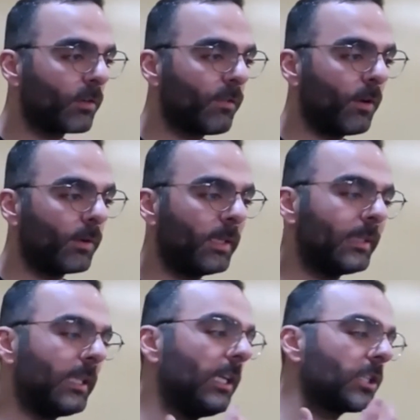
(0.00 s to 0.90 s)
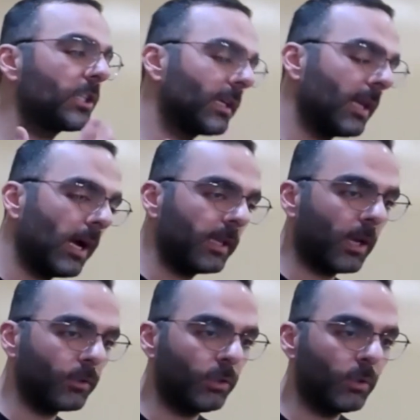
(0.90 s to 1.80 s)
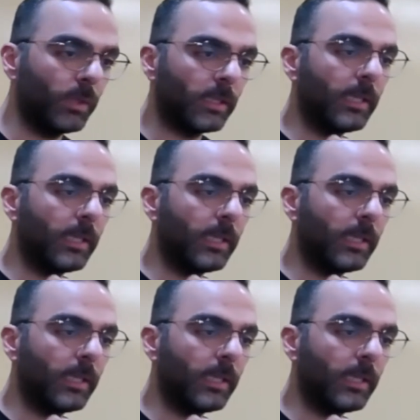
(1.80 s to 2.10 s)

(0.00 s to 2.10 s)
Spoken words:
on your phone and teach the client how to do it,